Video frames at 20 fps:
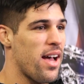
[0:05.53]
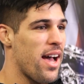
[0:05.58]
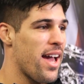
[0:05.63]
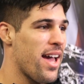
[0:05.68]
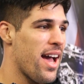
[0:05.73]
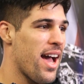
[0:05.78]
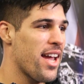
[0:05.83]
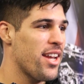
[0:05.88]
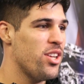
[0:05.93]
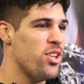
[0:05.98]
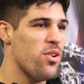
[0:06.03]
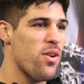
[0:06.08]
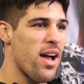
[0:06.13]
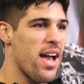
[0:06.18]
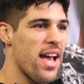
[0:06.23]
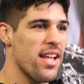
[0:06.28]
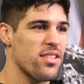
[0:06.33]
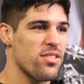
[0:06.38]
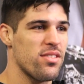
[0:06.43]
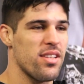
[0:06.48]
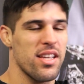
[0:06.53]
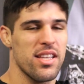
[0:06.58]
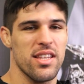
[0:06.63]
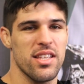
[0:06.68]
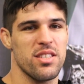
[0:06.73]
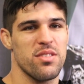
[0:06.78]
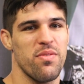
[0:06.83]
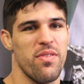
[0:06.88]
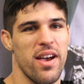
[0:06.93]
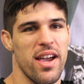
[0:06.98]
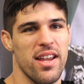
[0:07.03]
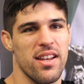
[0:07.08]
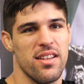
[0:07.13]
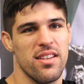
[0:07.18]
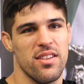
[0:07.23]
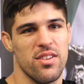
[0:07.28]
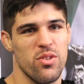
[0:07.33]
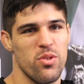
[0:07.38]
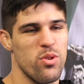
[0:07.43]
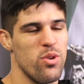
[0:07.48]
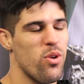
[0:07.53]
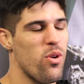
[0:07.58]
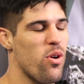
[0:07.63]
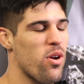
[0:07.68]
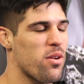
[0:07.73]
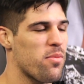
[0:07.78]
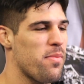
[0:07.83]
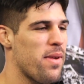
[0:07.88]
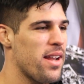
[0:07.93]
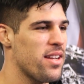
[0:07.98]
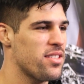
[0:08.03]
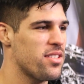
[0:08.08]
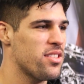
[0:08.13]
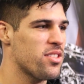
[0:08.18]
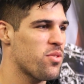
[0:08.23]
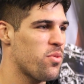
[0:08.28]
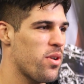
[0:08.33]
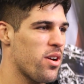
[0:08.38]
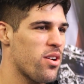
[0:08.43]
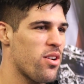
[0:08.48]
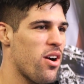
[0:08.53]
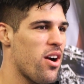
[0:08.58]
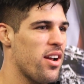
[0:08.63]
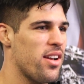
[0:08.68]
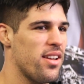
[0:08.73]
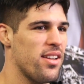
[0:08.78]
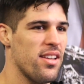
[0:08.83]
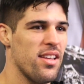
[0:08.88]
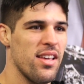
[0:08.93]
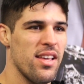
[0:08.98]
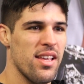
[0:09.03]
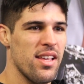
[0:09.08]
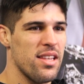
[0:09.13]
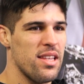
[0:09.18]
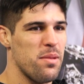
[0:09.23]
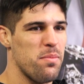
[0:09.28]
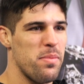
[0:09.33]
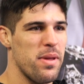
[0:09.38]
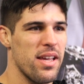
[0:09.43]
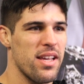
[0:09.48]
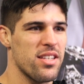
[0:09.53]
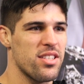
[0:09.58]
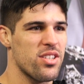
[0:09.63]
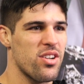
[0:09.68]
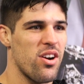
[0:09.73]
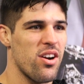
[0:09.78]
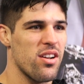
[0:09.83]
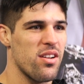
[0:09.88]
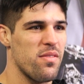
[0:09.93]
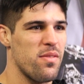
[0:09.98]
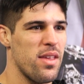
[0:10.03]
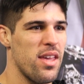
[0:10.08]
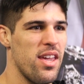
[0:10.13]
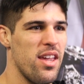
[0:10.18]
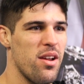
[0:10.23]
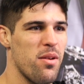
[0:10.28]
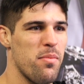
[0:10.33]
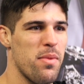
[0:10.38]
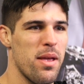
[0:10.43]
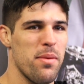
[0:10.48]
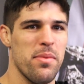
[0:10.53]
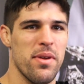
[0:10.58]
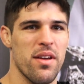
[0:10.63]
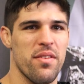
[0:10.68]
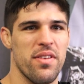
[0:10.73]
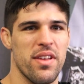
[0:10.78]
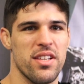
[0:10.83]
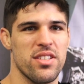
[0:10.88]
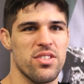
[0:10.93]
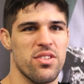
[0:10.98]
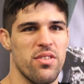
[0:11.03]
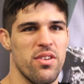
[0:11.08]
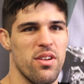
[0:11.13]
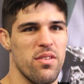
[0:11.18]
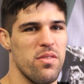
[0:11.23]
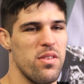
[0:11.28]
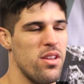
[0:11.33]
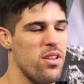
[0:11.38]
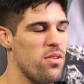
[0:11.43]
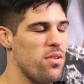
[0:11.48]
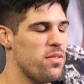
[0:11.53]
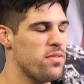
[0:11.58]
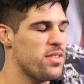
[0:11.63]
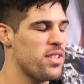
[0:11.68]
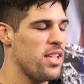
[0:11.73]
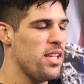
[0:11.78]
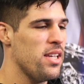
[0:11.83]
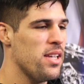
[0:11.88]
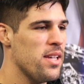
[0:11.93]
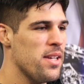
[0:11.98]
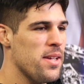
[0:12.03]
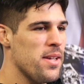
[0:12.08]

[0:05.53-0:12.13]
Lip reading: I knew I had to take this fight, New York, Madison Square Garden, the biggest card of the year, maybe of history of the UFC.